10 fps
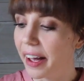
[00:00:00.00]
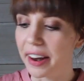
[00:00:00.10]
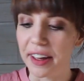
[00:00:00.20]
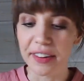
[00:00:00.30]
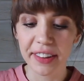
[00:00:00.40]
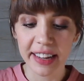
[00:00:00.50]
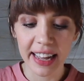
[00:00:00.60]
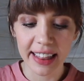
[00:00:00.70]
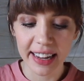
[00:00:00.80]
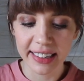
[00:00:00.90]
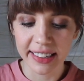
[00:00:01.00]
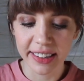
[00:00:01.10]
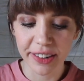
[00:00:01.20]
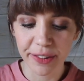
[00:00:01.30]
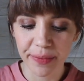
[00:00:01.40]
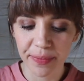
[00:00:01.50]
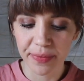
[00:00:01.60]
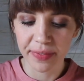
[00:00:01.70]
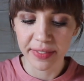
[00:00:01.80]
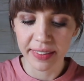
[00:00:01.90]
Another thing I like to do,
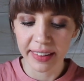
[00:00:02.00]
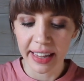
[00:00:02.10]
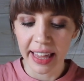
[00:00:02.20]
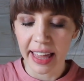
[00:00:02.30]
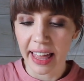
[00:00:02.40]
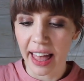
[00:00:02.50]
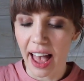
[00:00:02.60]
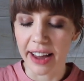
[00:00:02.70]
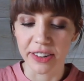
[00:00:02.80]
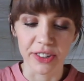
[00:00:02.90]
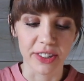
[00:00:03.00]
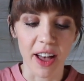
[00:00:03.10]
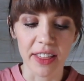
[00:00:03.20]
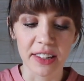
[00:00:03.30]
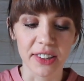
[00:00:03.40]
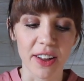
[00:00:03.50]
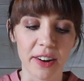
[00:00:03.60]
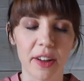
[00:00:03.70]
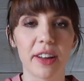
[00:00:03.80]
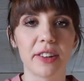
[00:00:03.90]
I just saw this
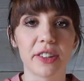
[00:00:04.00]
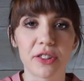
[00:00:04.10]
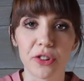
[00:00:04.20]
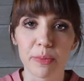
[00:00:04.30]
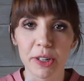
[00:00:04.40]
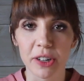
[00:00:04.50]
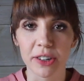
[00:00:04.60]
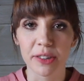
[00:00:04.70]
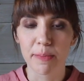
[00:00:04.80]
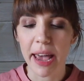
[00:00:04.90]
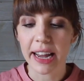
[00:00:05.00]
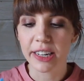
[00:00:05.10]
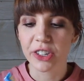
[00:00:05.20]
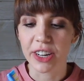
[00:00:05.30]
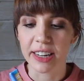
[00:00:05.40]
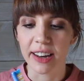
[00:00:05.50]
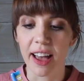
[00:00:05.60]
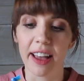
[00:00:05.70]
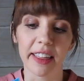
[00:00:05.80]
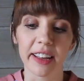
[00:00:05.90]
on a distributor's page and
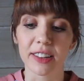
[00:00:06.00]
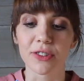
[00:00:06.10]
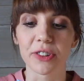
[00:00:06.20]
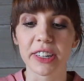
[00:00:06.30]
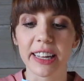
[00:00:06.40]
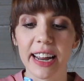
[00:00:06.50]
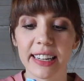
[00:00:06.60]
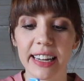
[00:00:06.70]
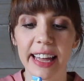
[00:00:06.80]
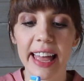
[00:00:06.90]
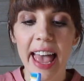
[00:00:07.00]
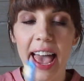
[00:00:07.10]
I think it's a really good idea,